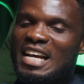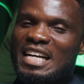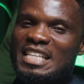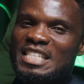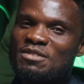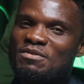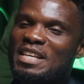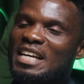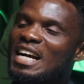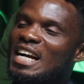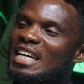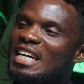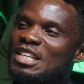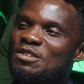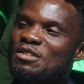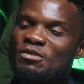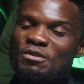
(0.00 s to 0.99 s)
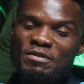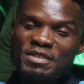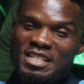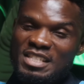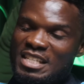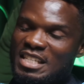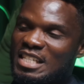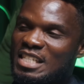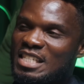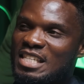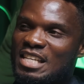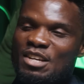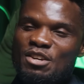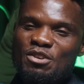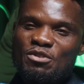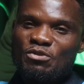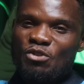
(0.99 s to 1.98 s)
that if they can get 50 cedis
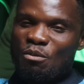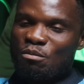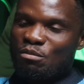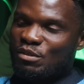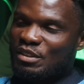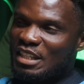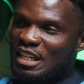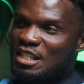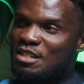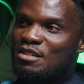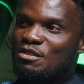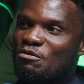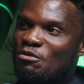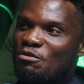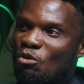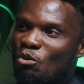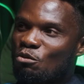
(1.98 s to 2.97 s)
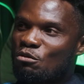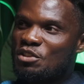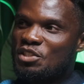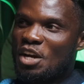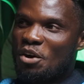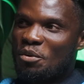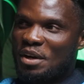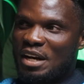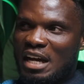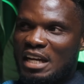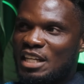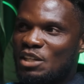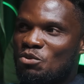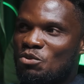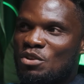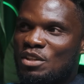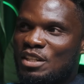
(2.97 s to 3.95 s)
from just volunteering,
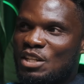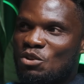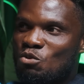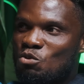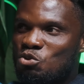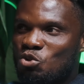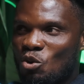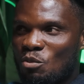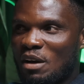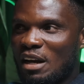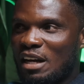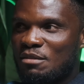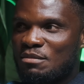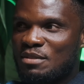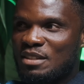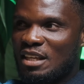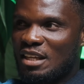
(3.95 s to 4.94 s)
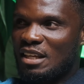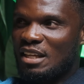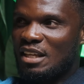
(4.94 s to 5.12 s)
they will stop Galamsey.